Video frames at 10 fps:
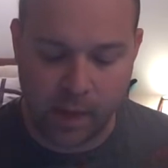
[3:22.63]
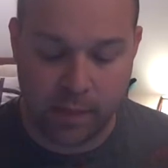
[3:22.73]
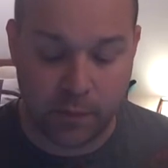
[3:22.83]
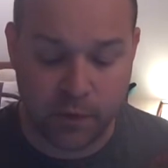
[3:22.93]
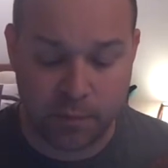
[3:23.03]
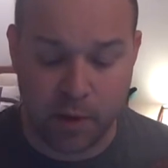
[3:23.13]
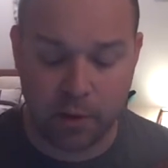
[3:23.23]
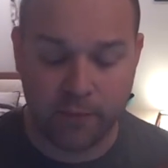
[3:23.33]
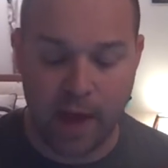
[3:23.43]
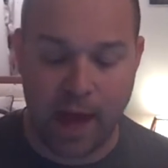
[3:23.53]
And the
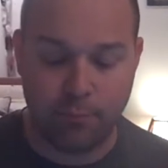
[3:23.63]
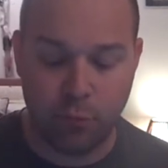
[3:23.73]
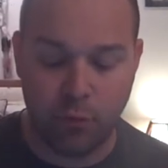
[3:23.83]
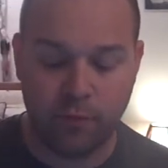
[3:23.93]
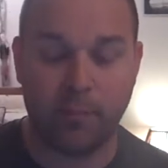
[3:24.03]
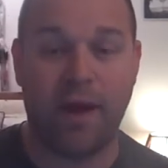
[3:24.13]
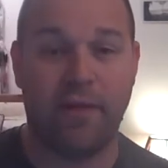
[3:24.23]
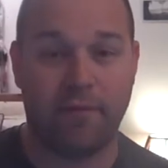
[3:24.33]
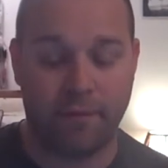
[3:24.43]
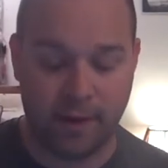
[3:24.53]
Spirit of God moved
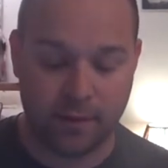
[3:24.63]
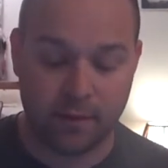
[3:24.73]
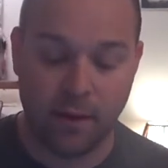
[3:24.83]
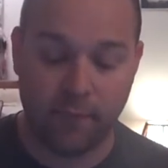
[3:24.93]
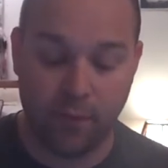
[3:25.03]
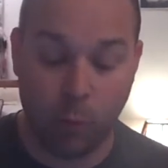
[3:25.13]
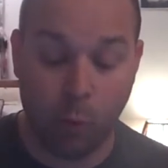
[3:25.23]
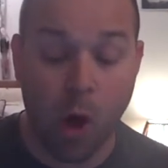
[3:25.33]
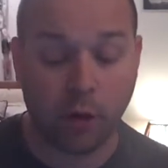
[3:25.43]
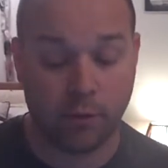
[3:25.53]
upon the face of the
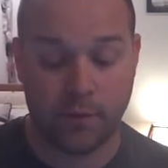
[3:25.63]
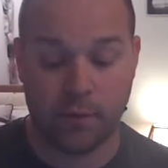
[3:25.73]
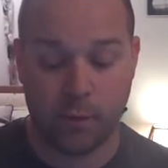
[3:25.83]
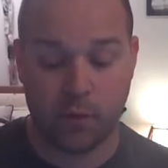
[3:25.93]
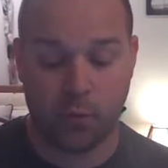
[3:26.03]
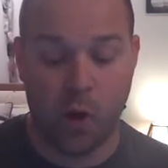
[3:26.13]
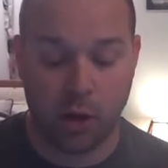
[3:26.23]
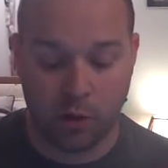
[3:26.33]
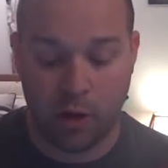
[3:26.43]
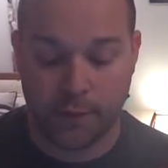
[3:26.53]
waters. So there was
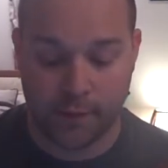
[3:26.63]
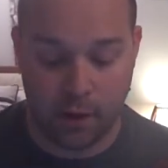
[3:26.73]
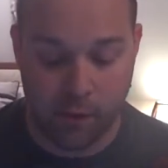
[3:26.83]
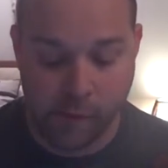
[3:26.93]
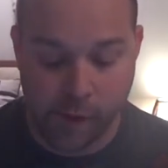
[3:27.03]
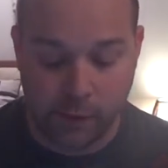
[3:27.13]
water also.